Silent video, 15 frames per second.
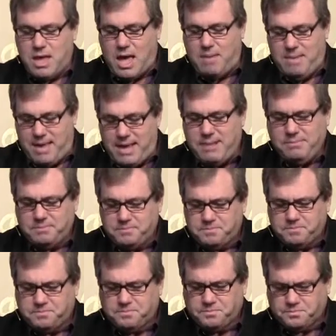Amen.
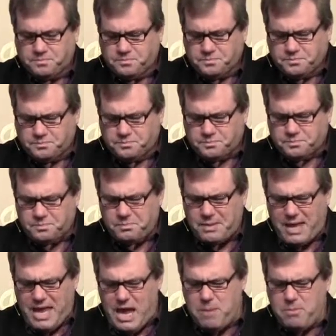Amen.
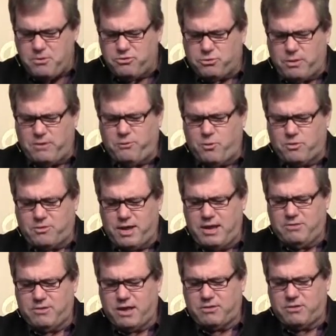Hebrews
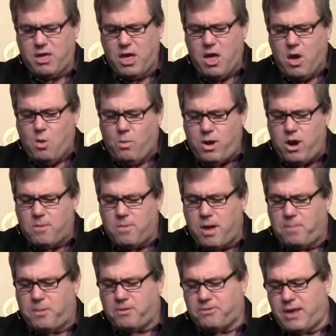3:14 says, "We are
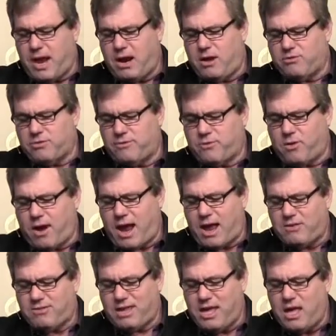made partakers of
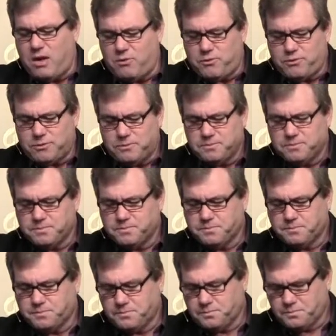Christ if
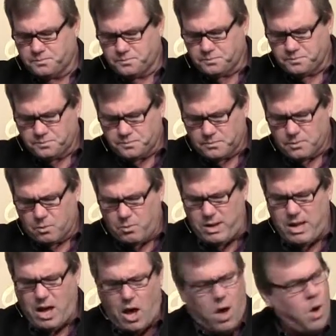
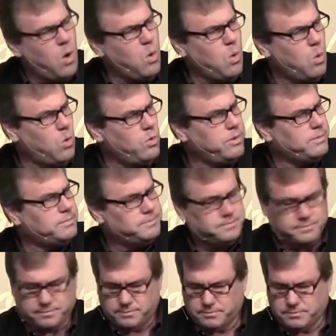we hold
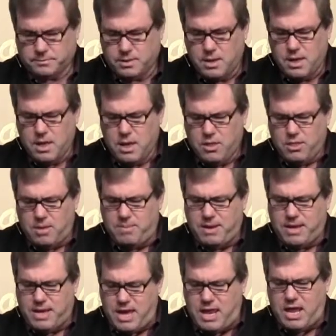the
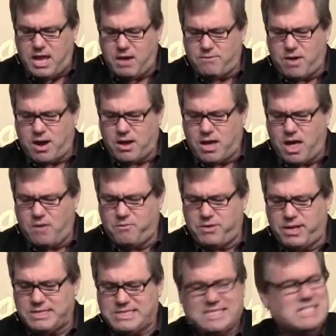beginning of our
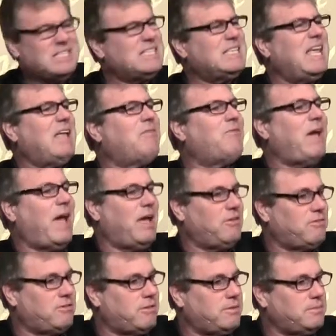confidence
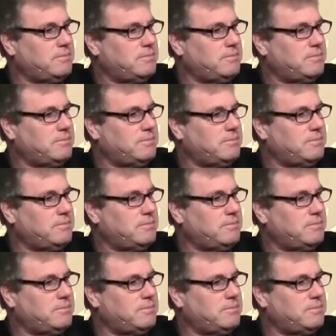steadfast